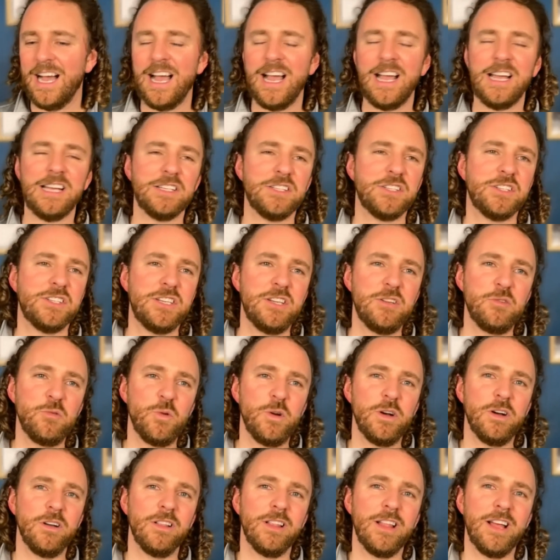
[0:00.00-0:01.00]
she
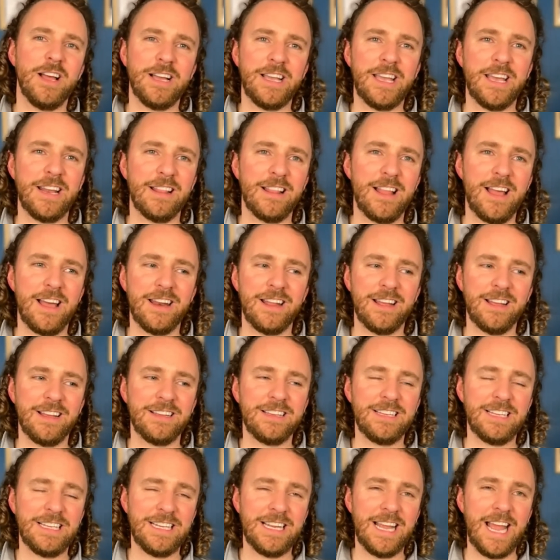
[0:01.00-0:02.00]
will get a lot of
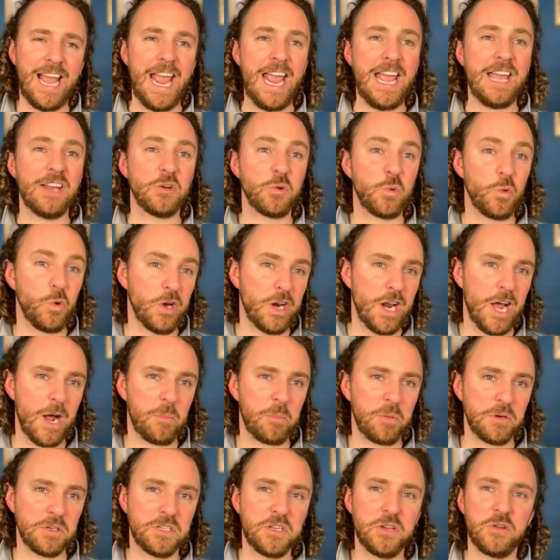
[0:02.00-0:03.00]
and one
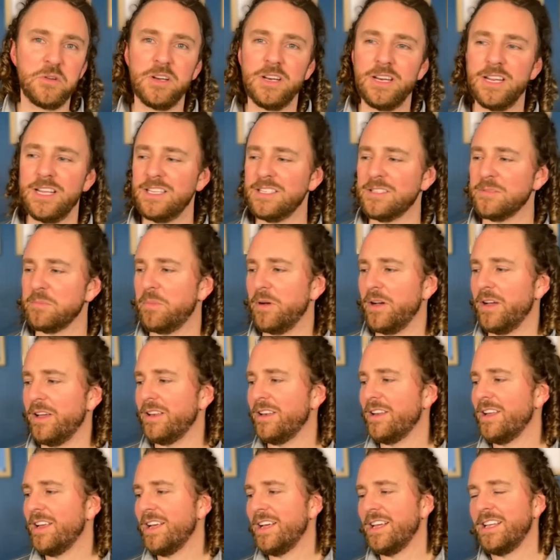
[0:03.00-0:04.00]
opportunities, but
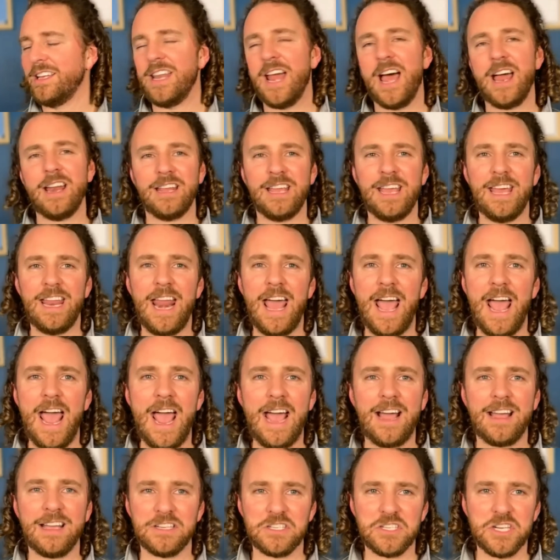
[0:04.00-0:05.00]
not get
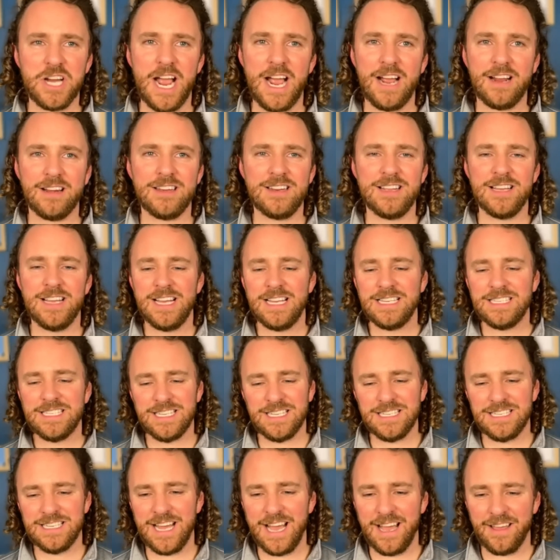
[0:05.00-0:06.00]
hack-a-shacked to
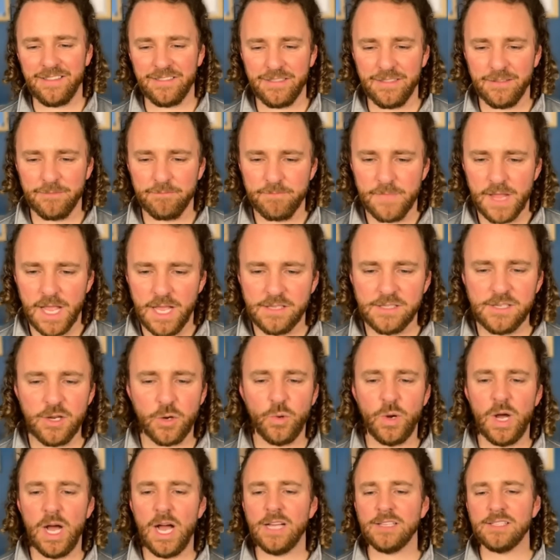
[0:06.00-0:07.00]
death. So
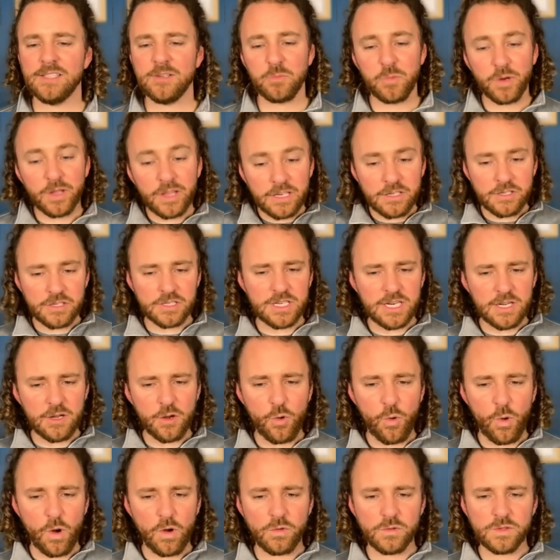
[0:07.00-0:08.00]
some really interesting
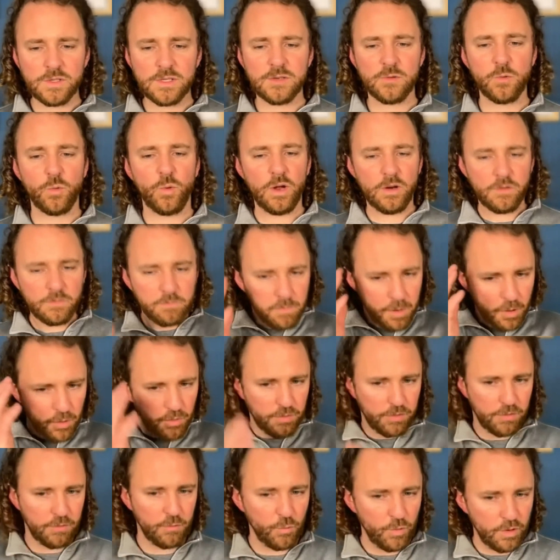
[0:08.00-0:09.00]
quotes, one
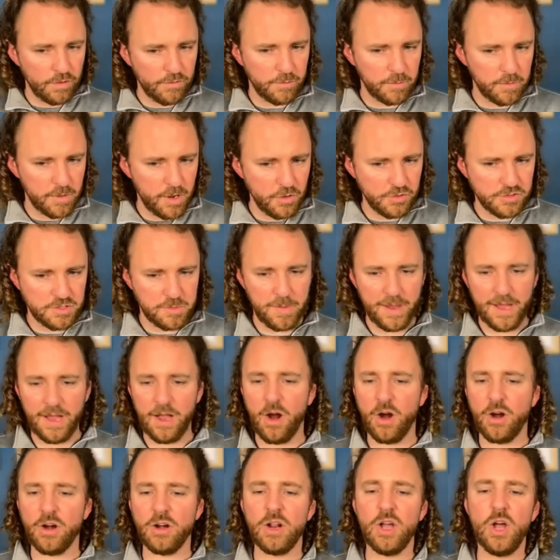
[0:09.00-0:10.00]
from Coach
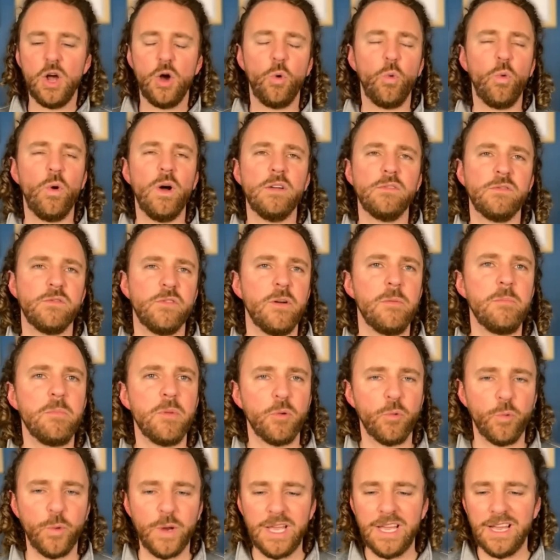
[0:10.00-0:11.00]
Banghart, one from
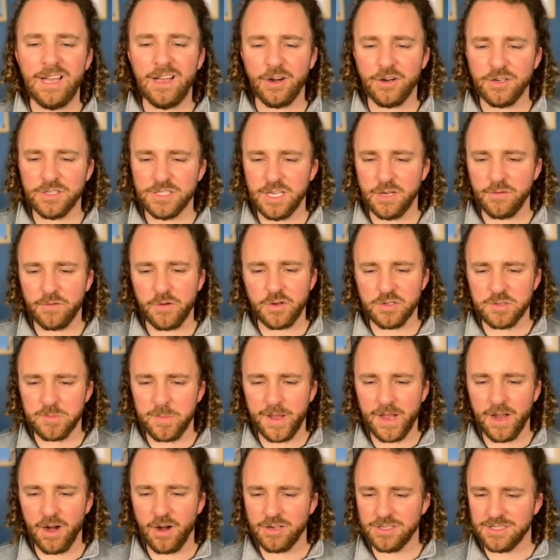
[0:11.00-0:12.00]
Maria herself. Coach
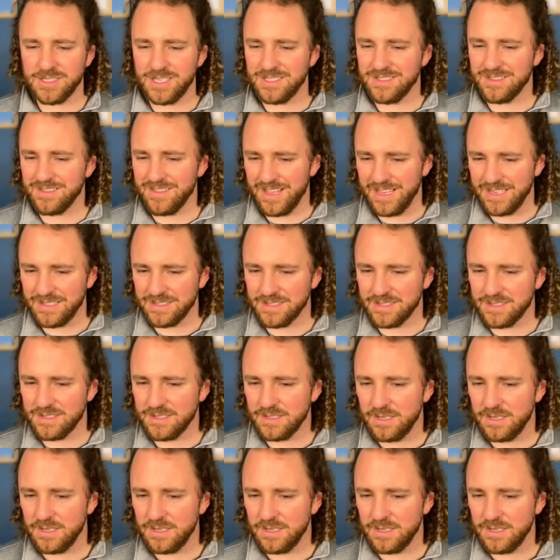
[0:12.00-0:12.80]
Banghart says this: